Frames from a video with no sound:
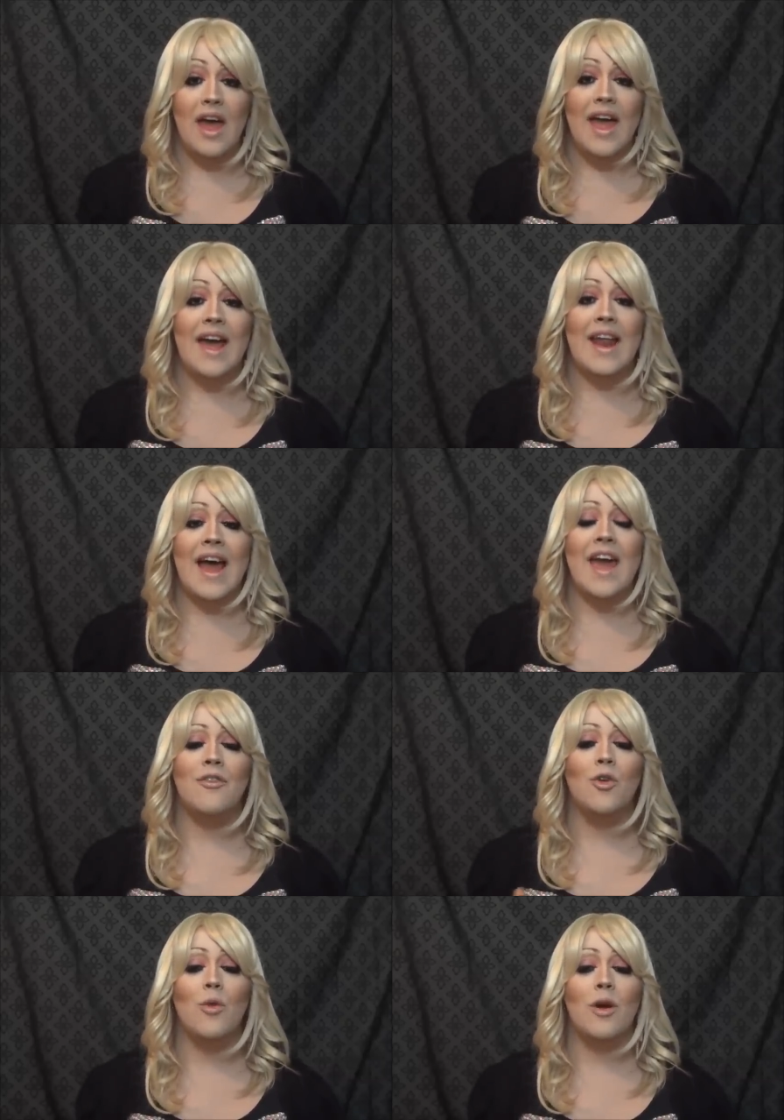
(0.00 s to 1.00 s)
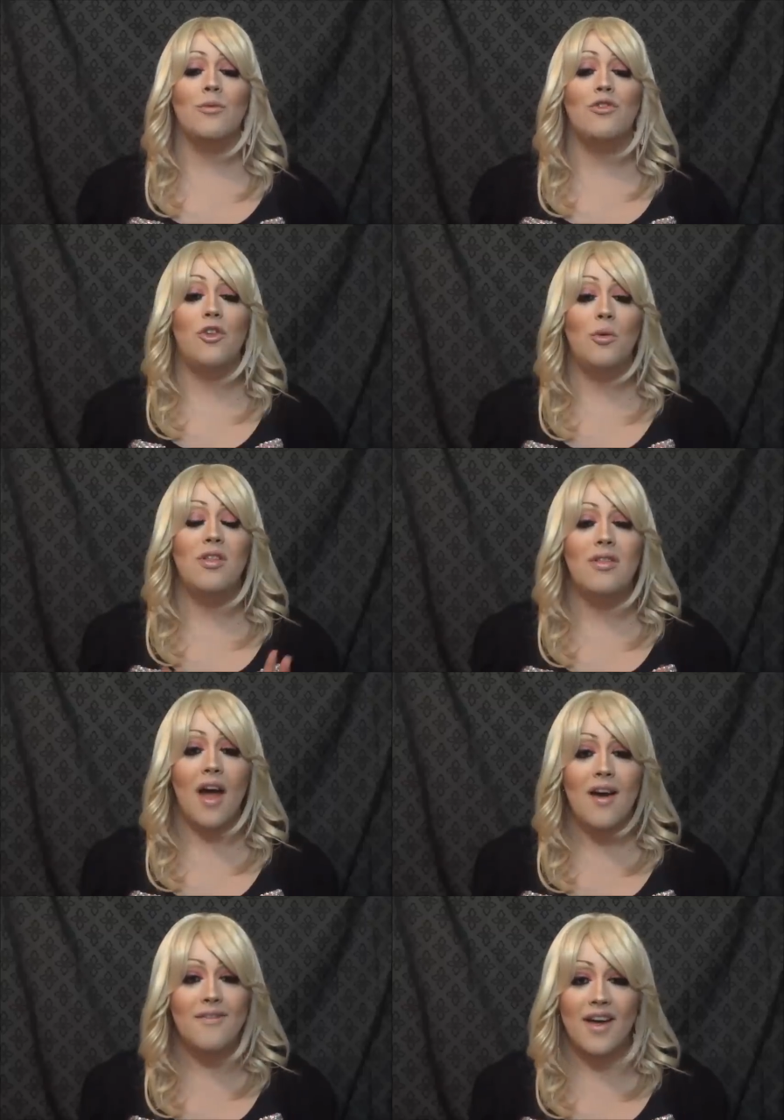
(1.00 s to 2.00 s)
and I have grown to
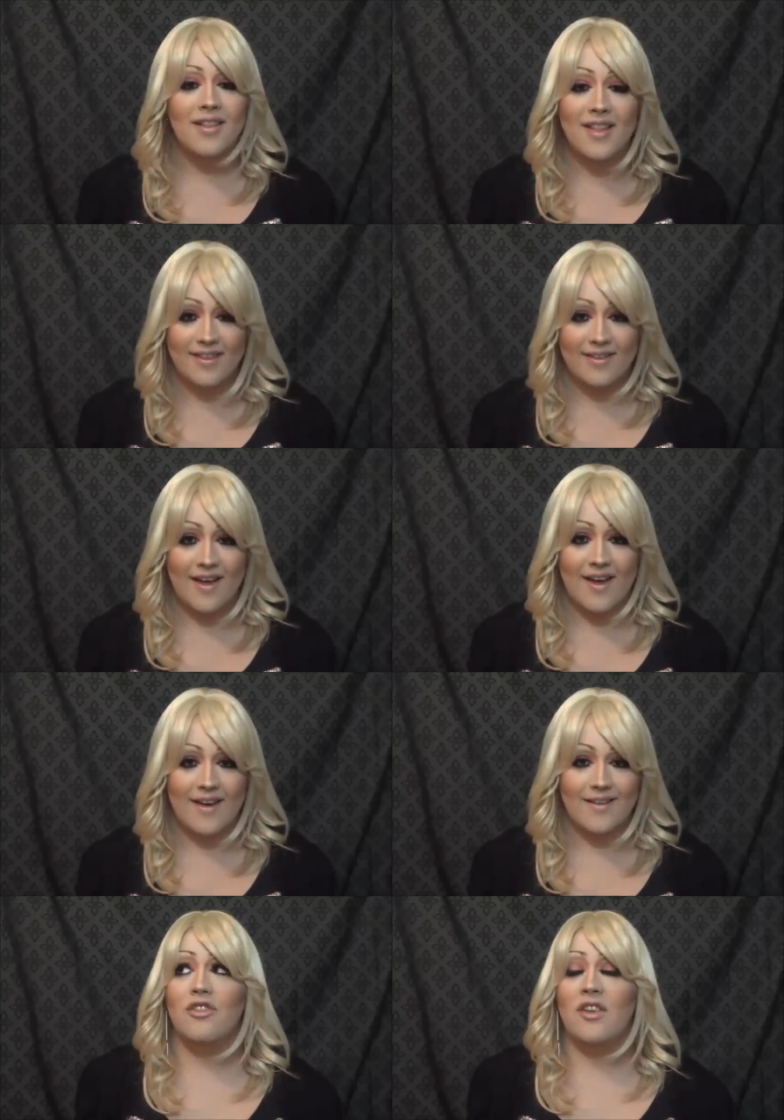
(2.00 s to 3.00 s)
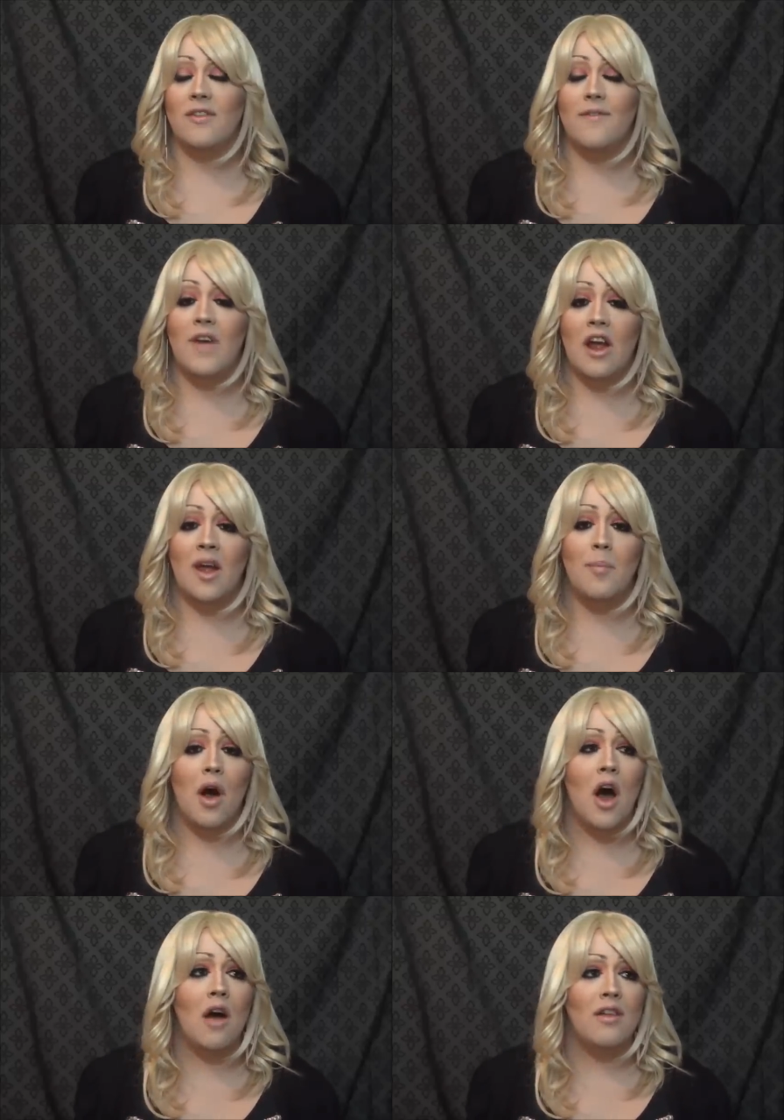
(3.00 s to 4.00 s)
love Alyssa. She's very
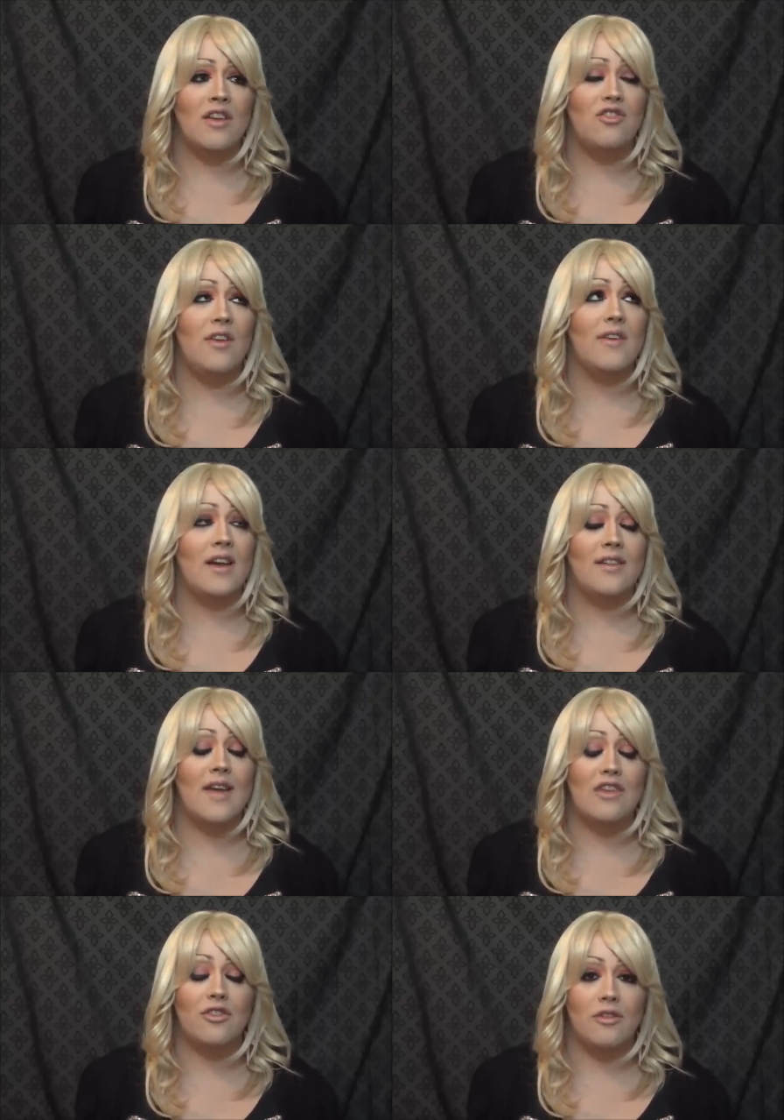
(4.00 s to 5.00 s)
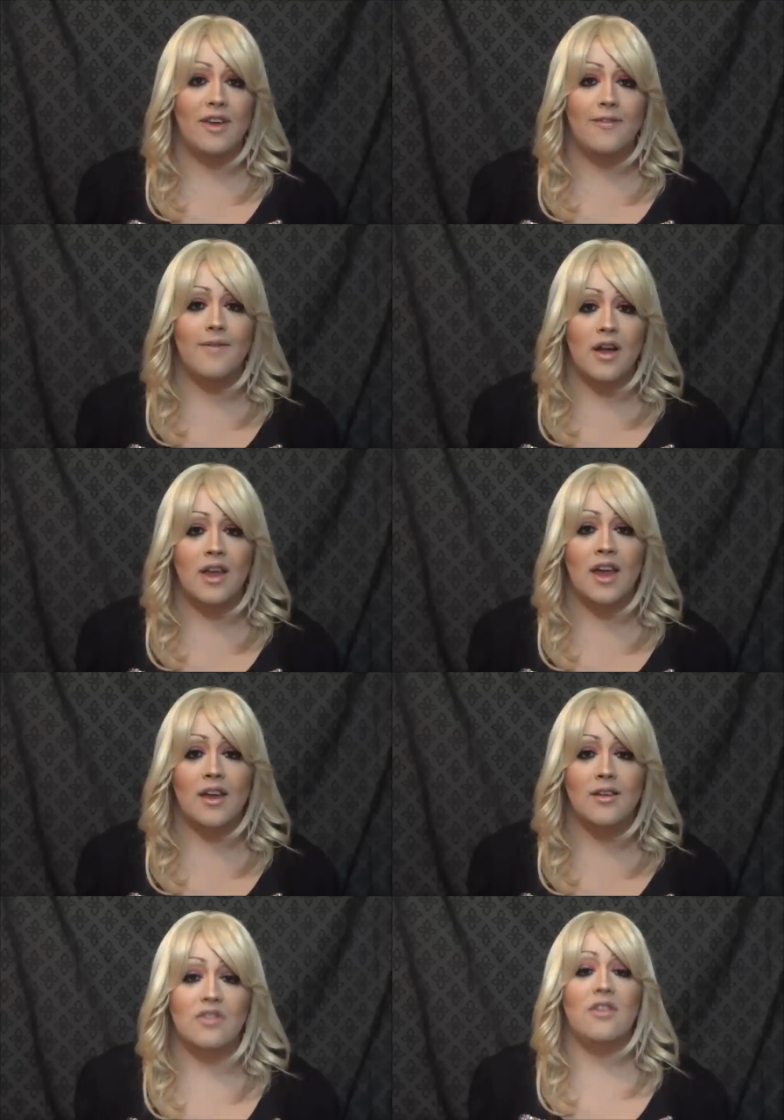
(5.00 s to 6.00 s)
polished, she's unintentionally
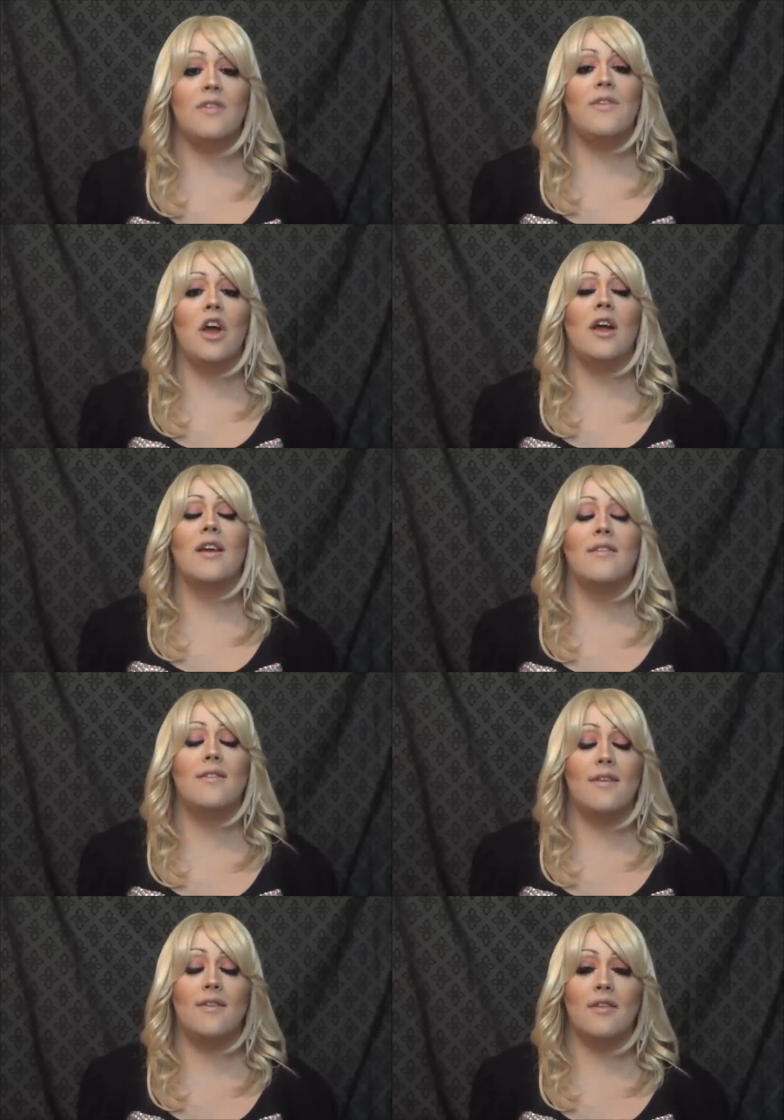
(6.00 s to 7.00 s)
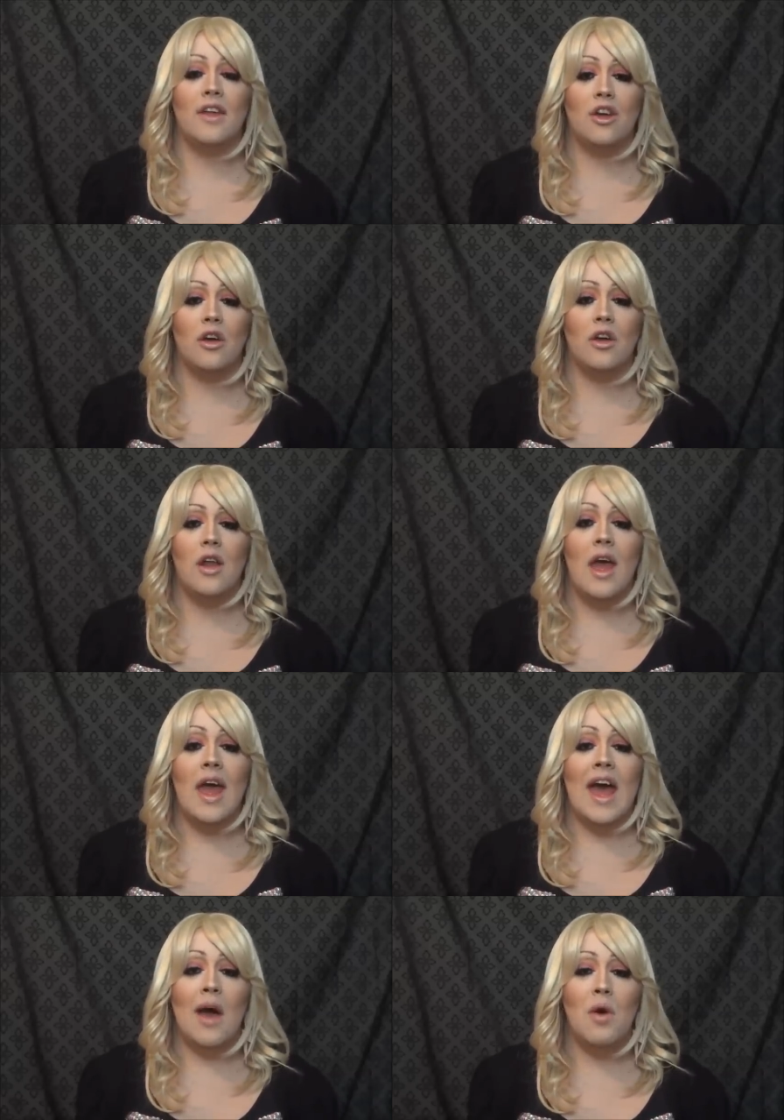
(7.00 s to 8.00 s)
funny, and she's very consistently good.
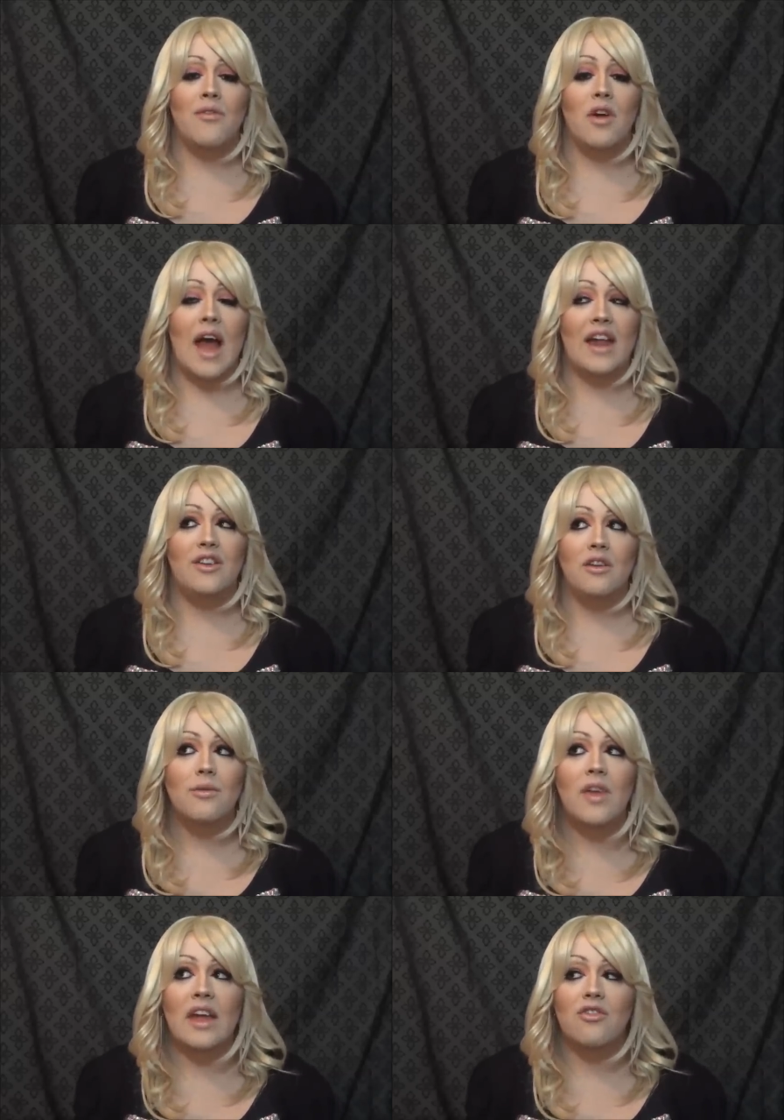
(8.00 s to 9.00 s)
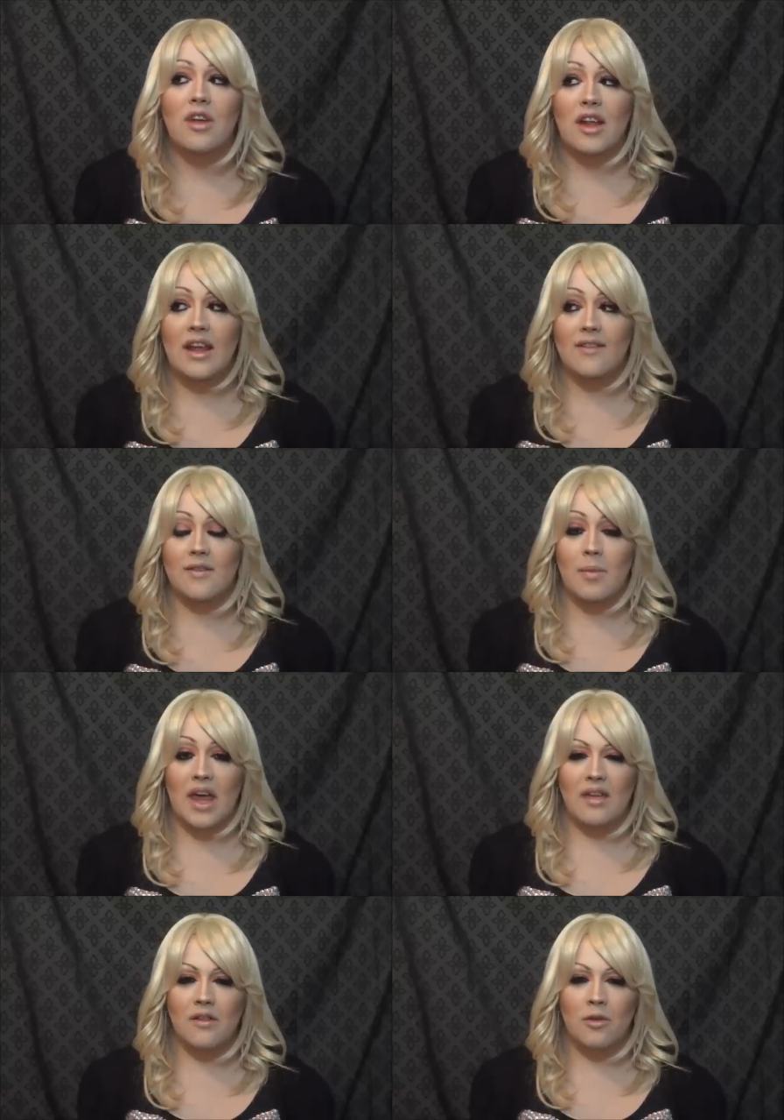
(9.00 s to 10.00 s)
However, I do think she needs to
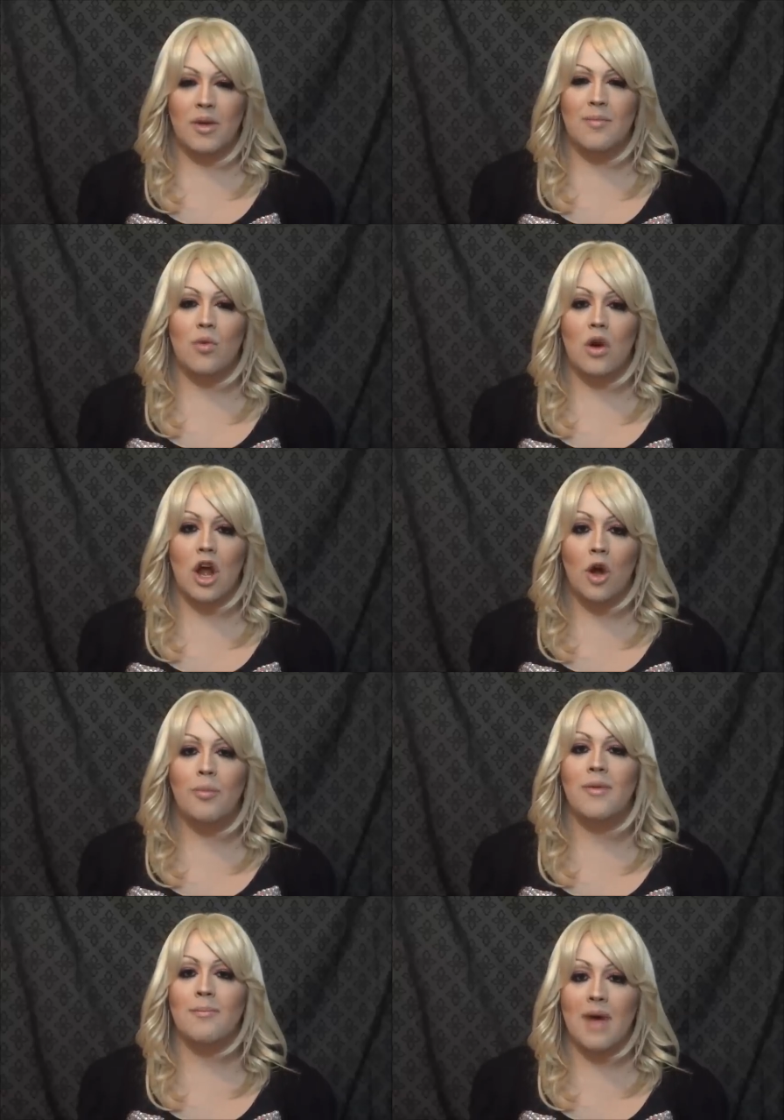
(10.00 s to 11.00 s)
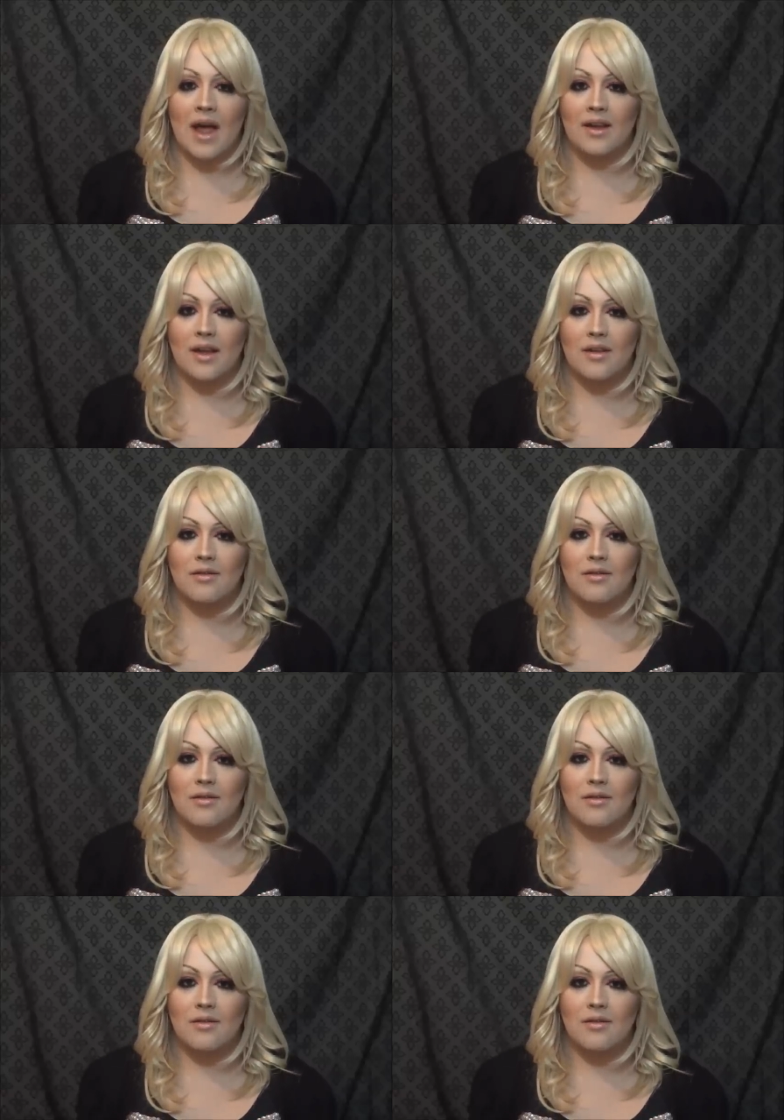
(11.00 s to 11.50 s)
be a little bit more open-minded